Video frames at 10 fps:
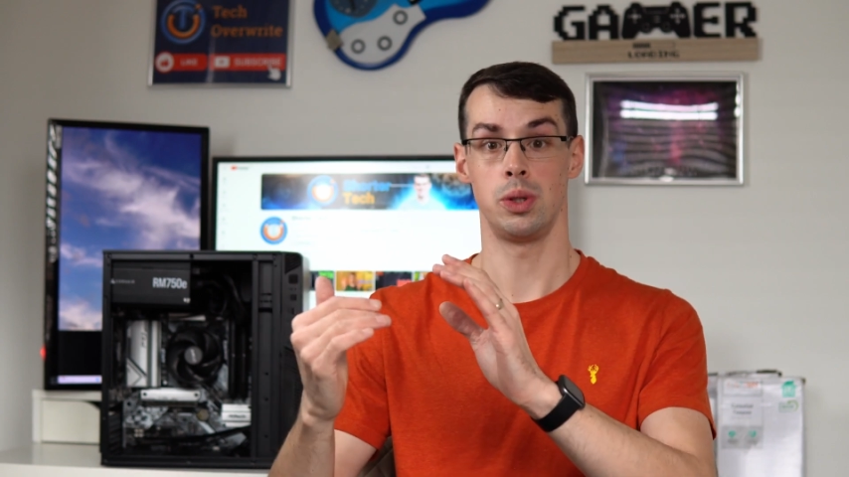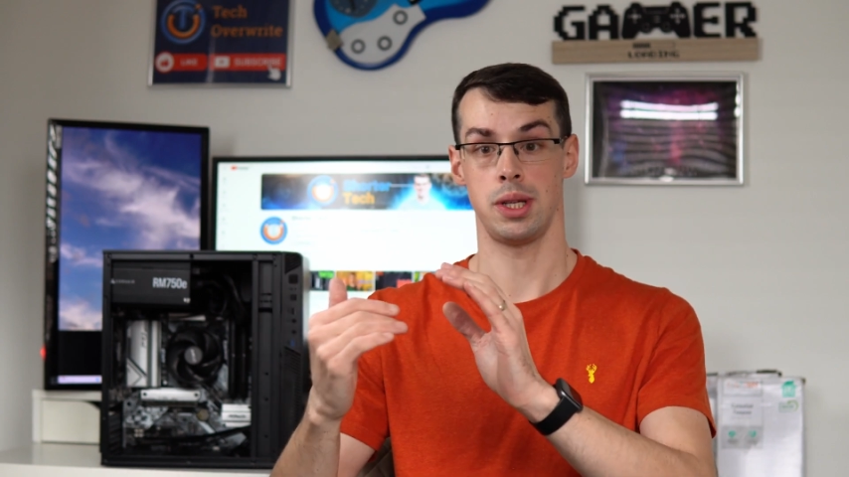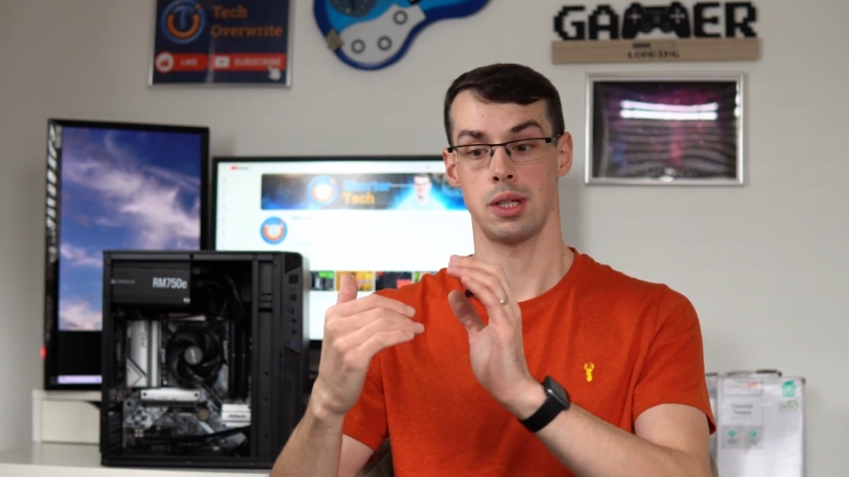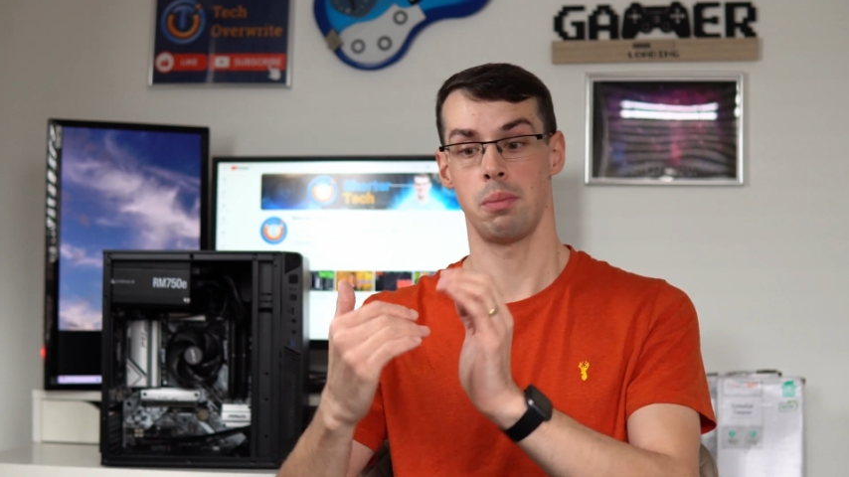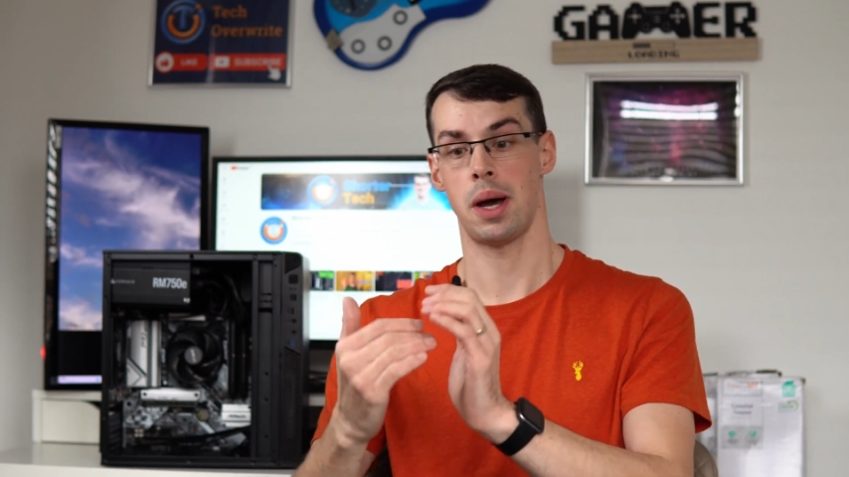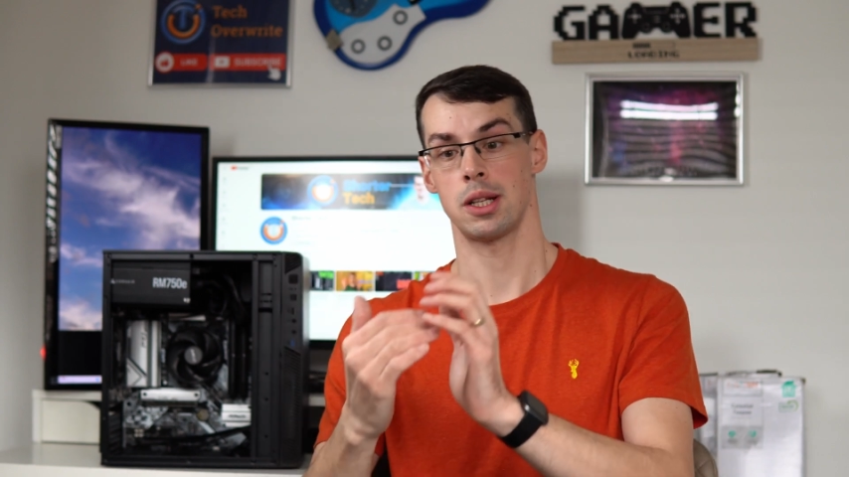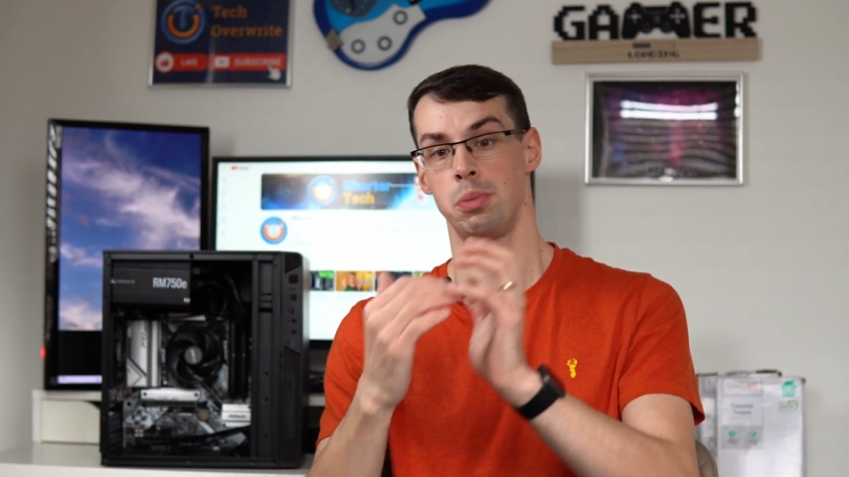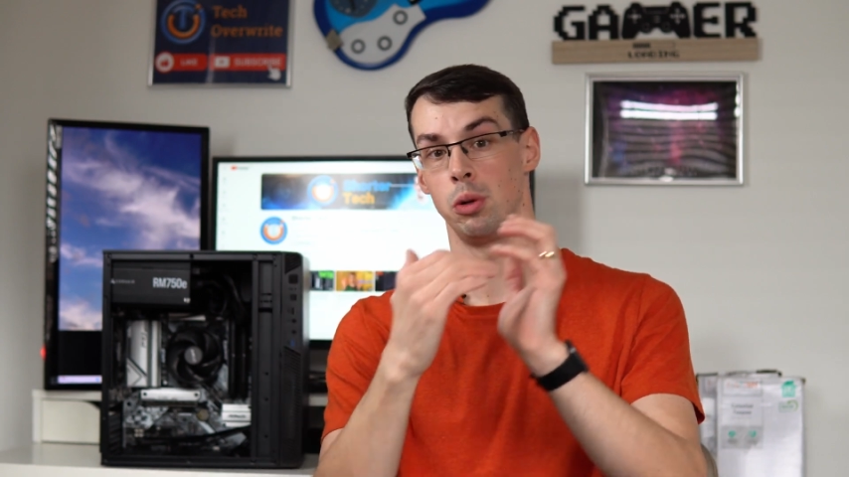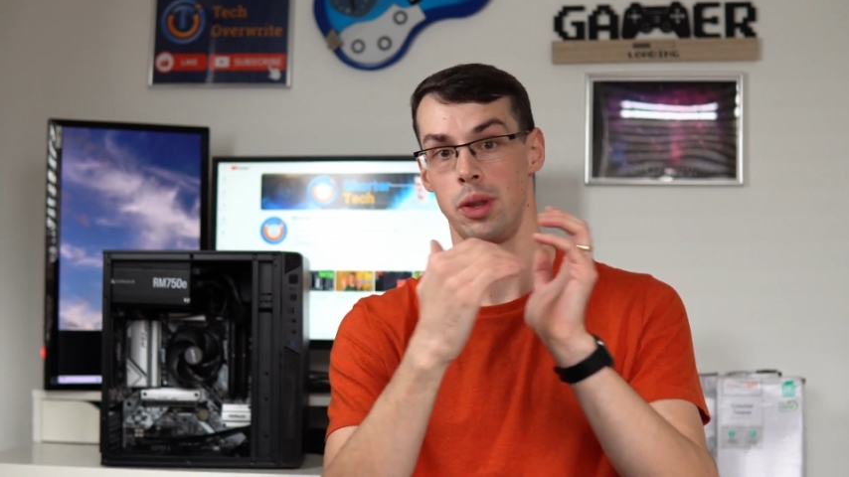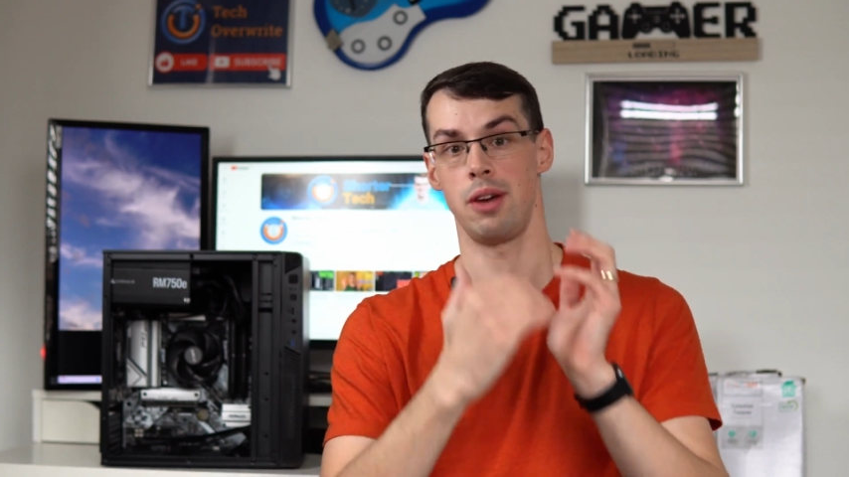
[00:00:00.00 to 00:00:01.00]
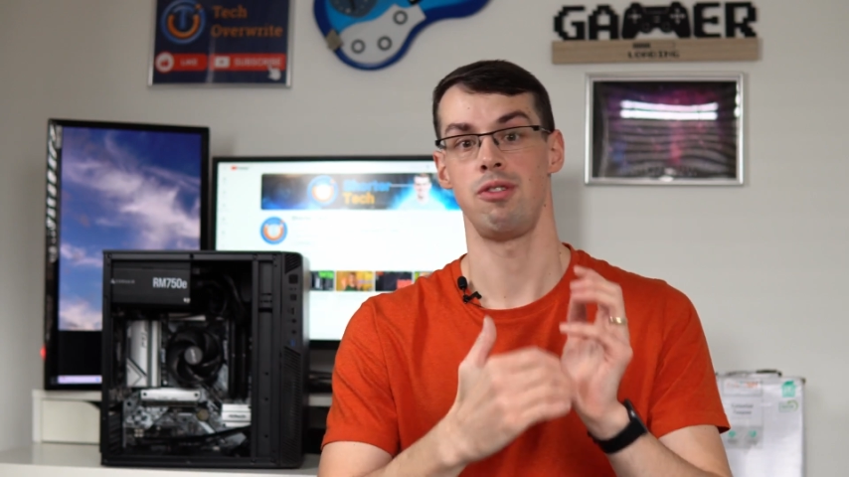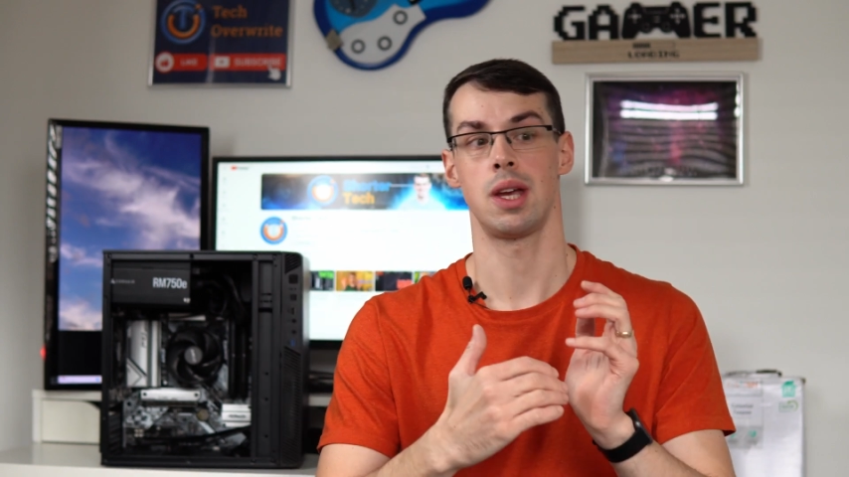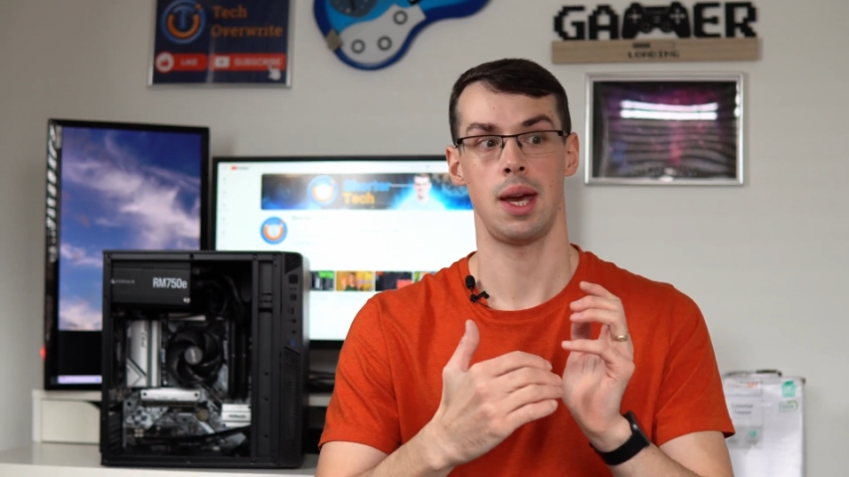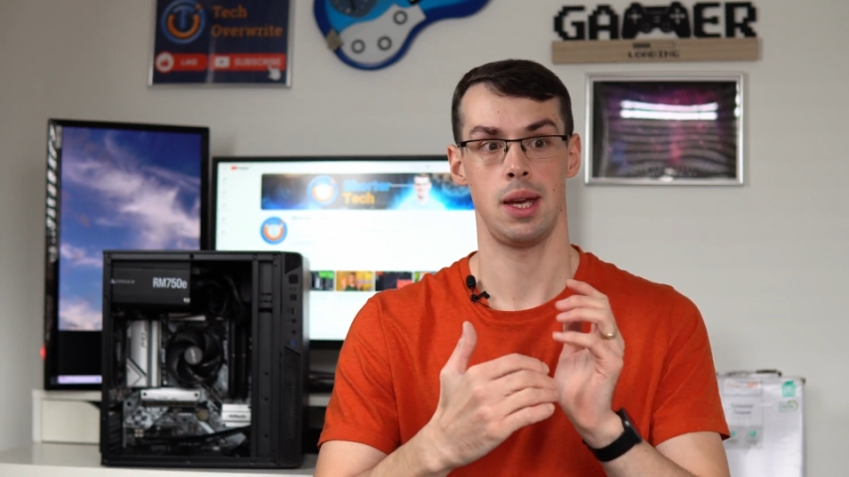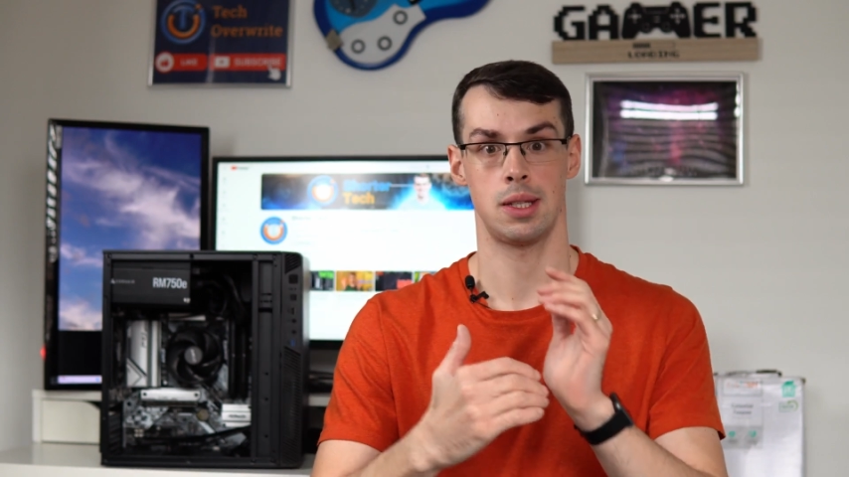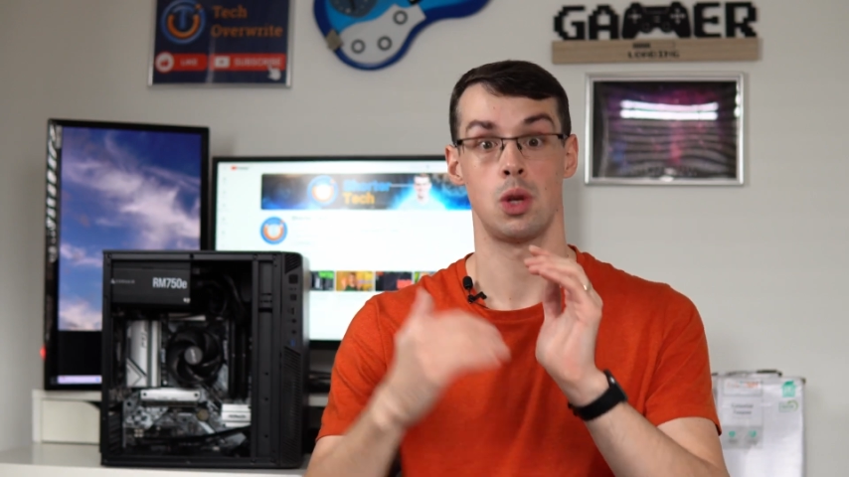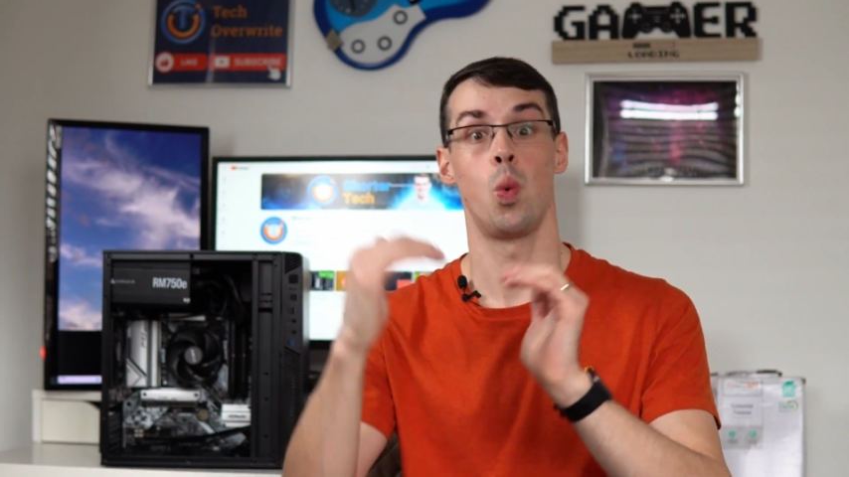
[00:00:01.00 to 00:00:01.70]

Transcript: is compatible with every case